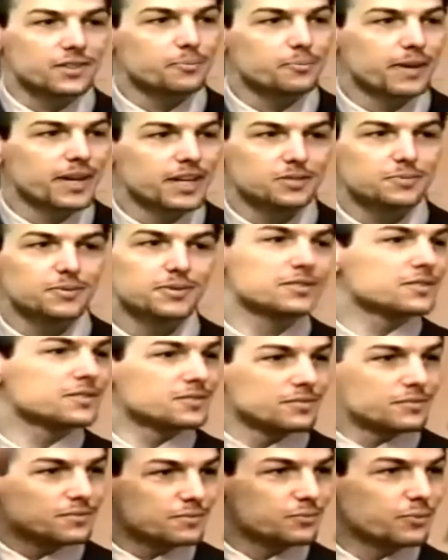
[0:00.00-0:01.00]
live in the
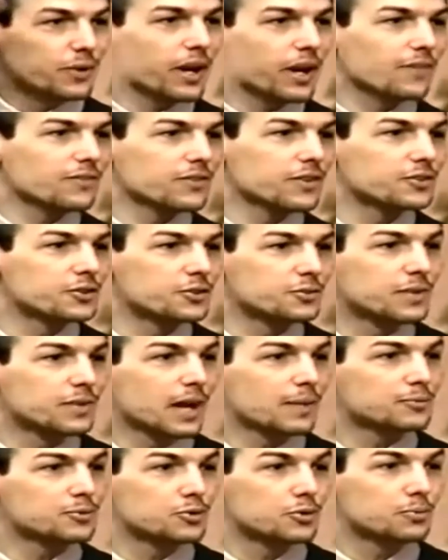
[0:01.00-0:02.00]
basement, rent off the
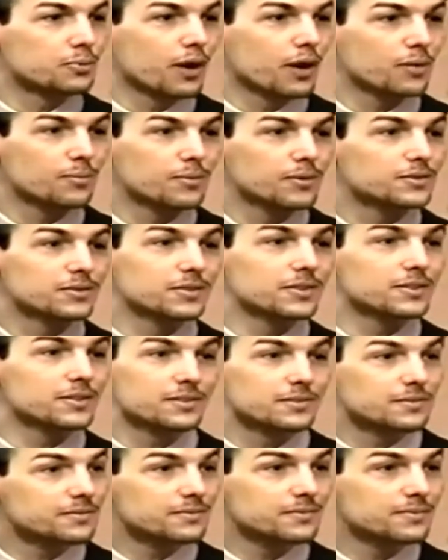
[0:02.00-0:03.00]
top two apartments,
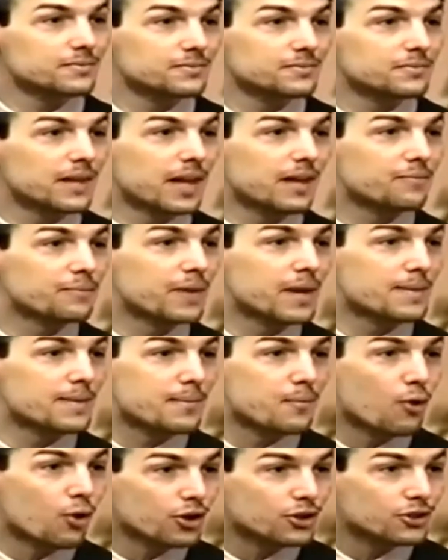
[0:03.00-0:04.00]
and have them
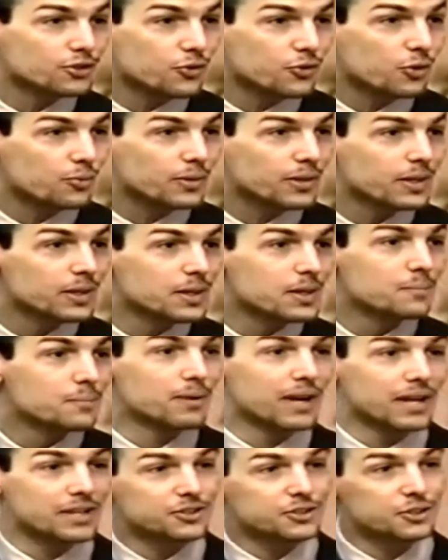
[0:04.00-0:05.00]
pay my mortgage for me.
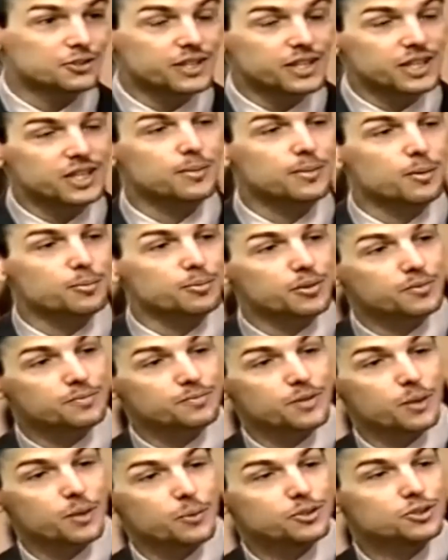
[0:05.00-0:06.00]
Good. But I still need to come up
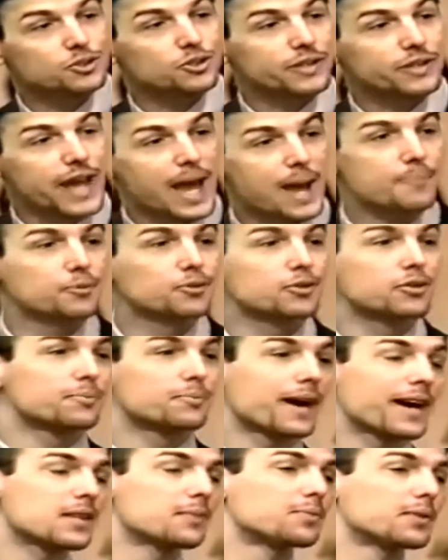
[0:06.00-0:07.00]
with the original capital
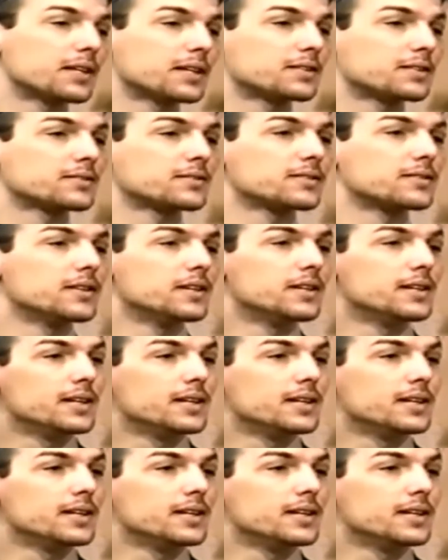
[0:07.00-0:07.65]
to buy the place.